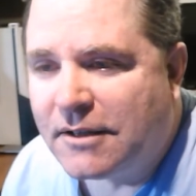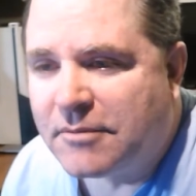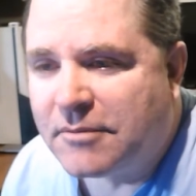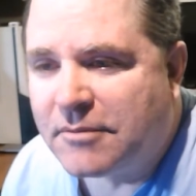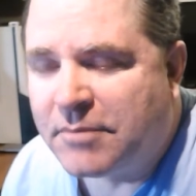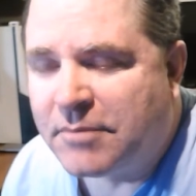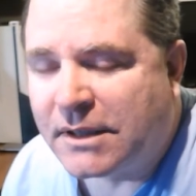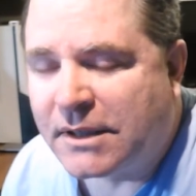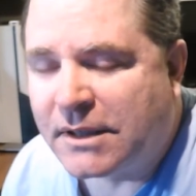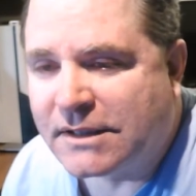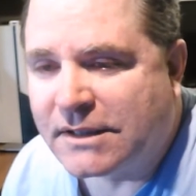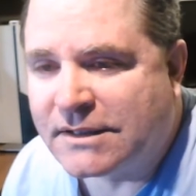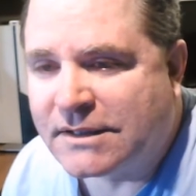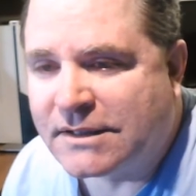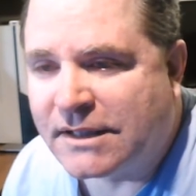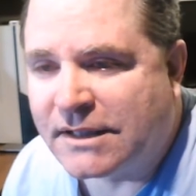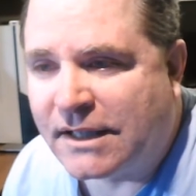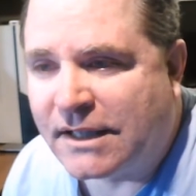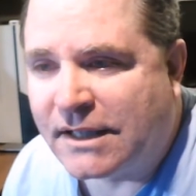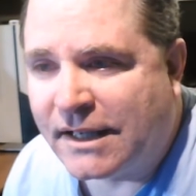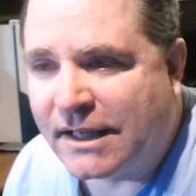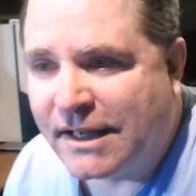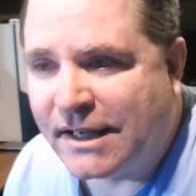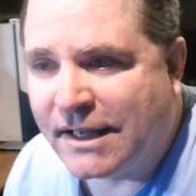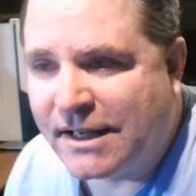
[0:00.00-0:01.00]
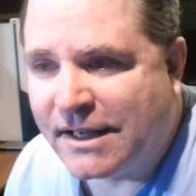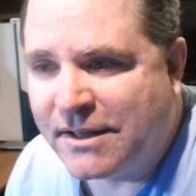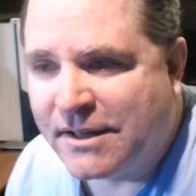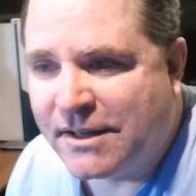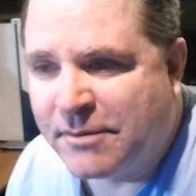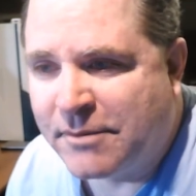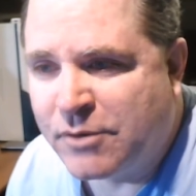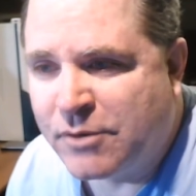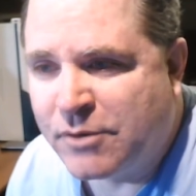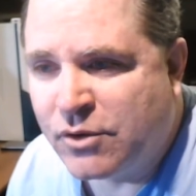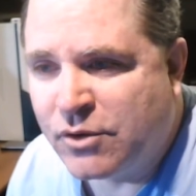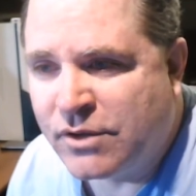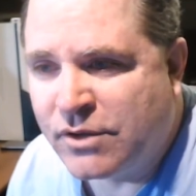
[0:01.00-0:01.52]
But uh, the
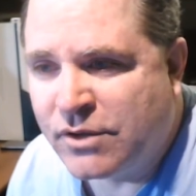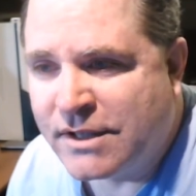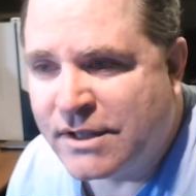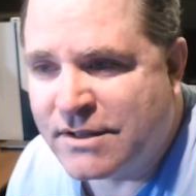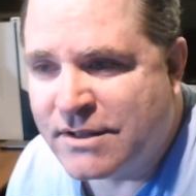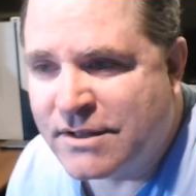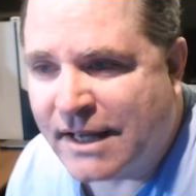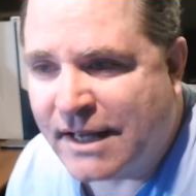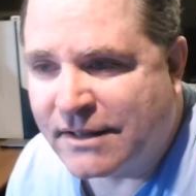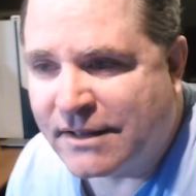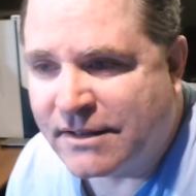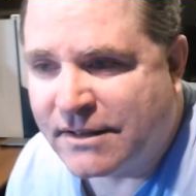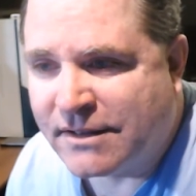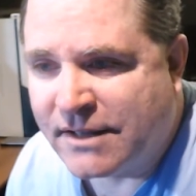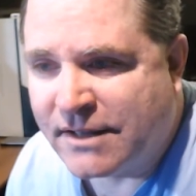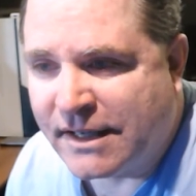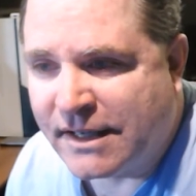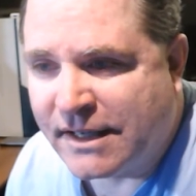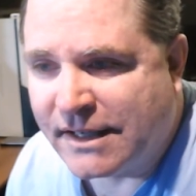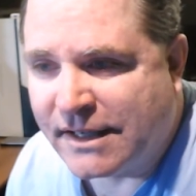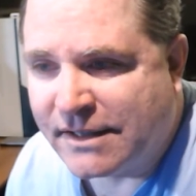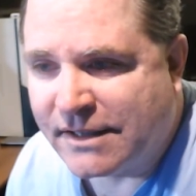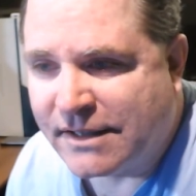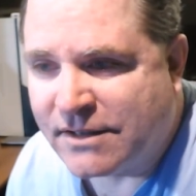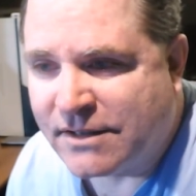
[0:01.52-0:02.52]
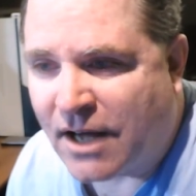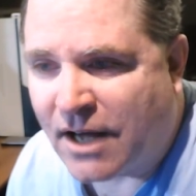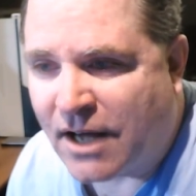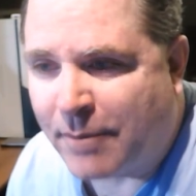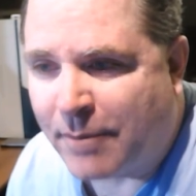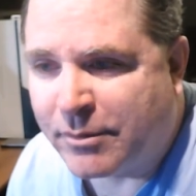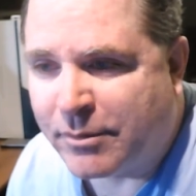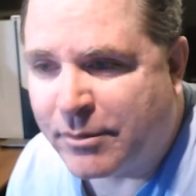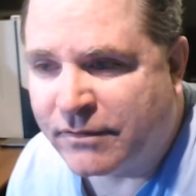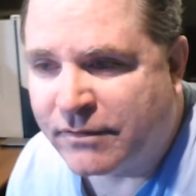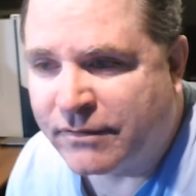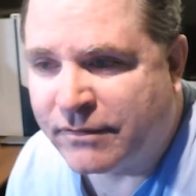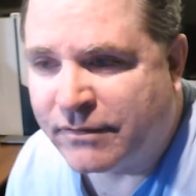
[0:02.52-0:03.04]
moon is at the top
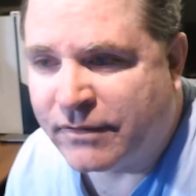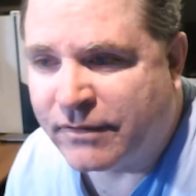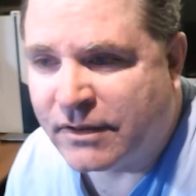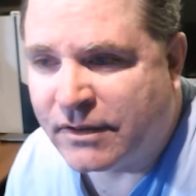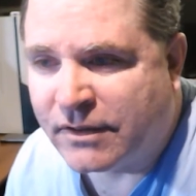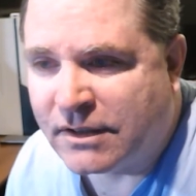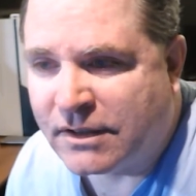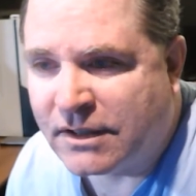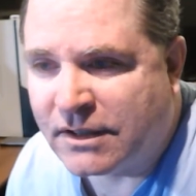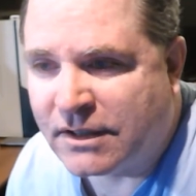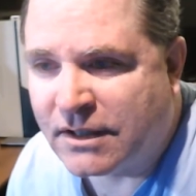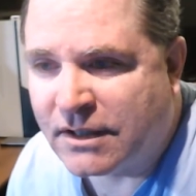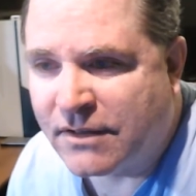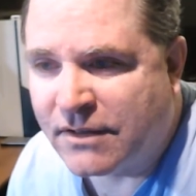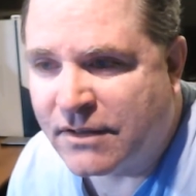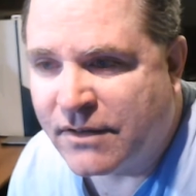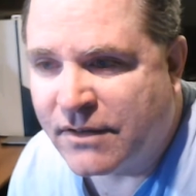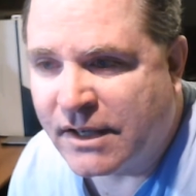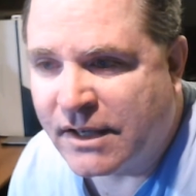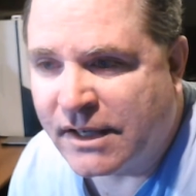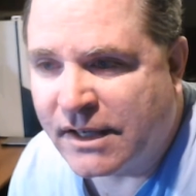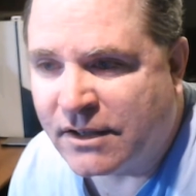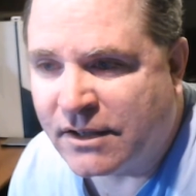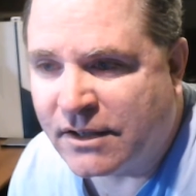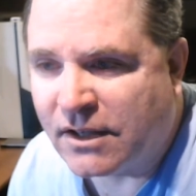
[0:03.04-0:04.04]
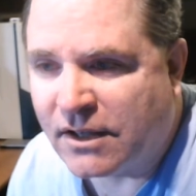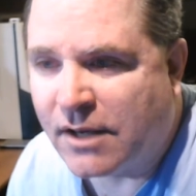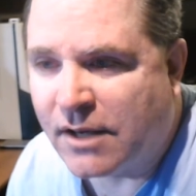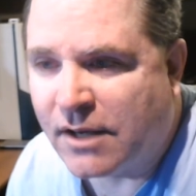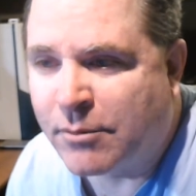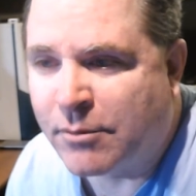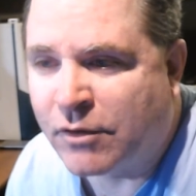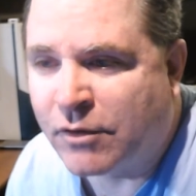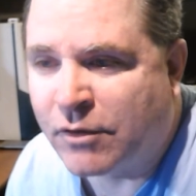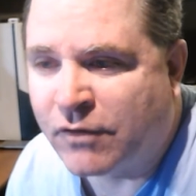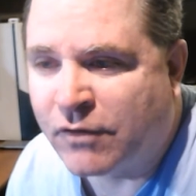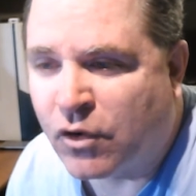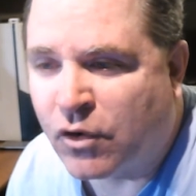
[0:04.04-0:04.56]
of the
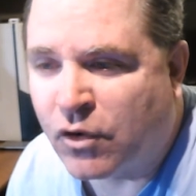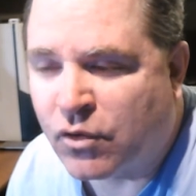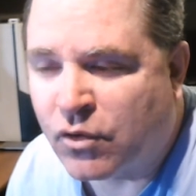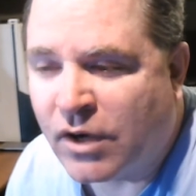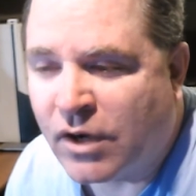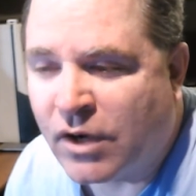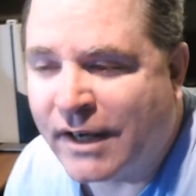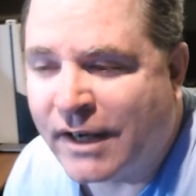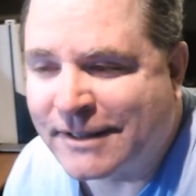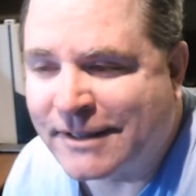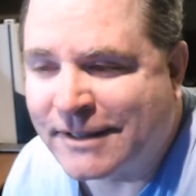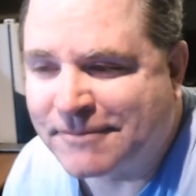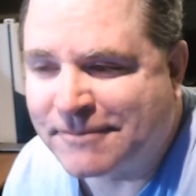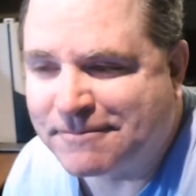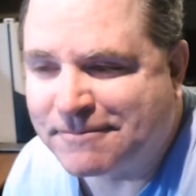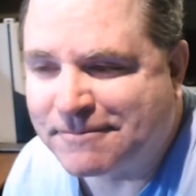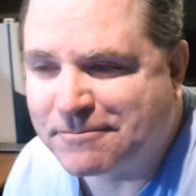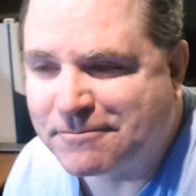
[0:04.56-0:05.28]
club of Orion.